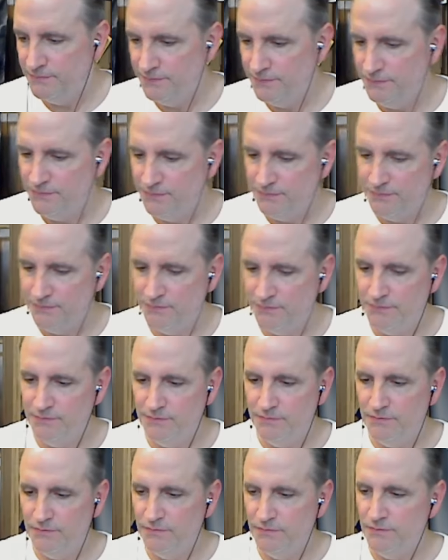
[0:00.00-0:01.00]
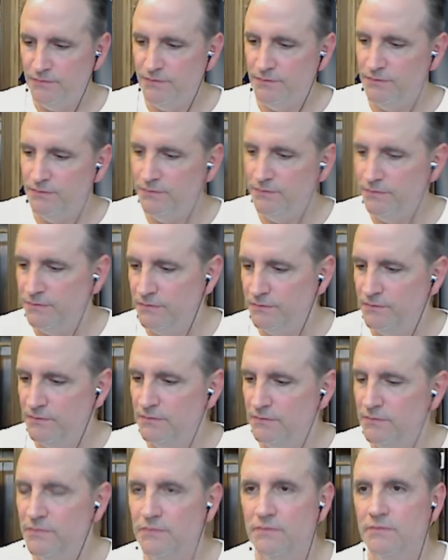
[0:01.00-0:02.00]

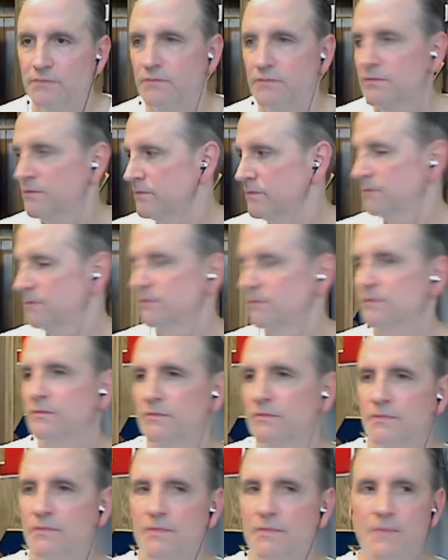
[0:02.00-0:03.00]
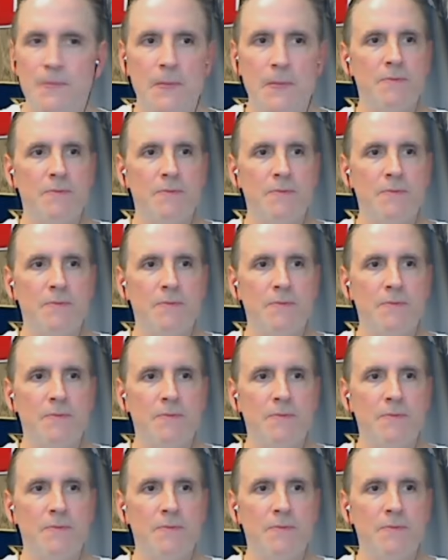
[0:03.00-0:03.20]
This person isn't speaking.